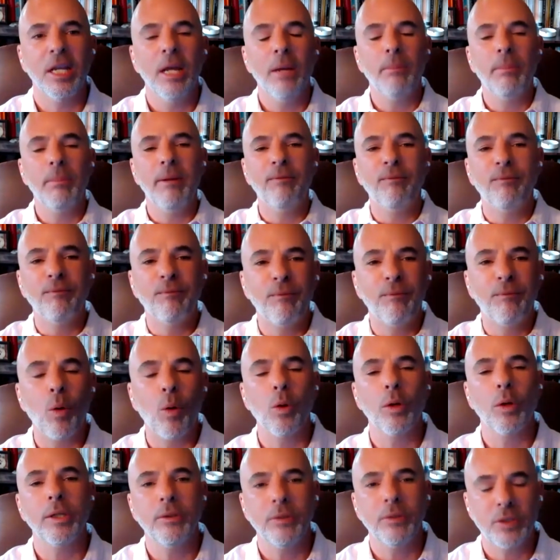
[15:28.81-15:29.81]

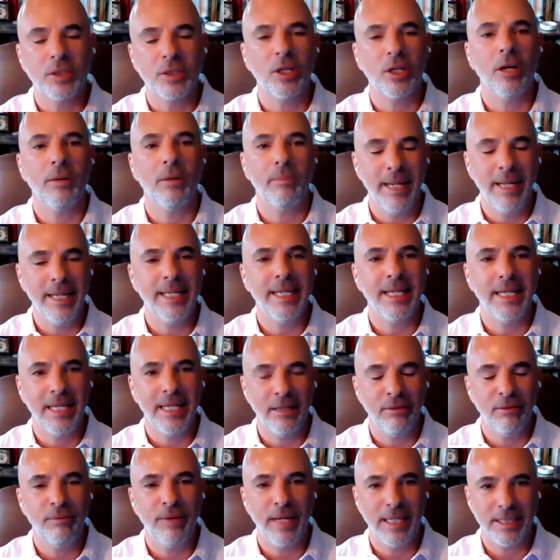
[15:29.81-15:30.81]
before you start making
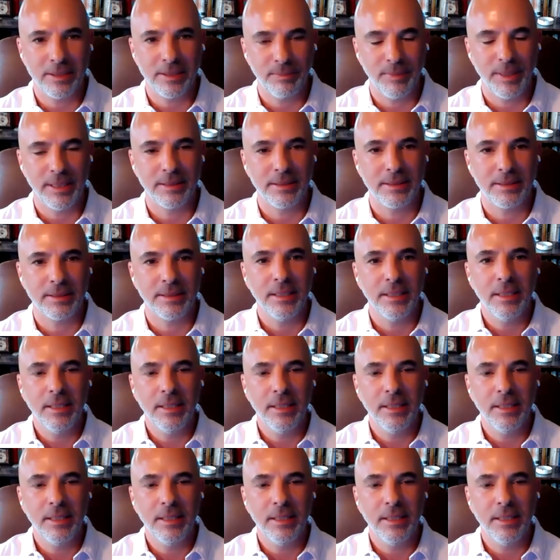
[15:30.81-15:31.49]
investments.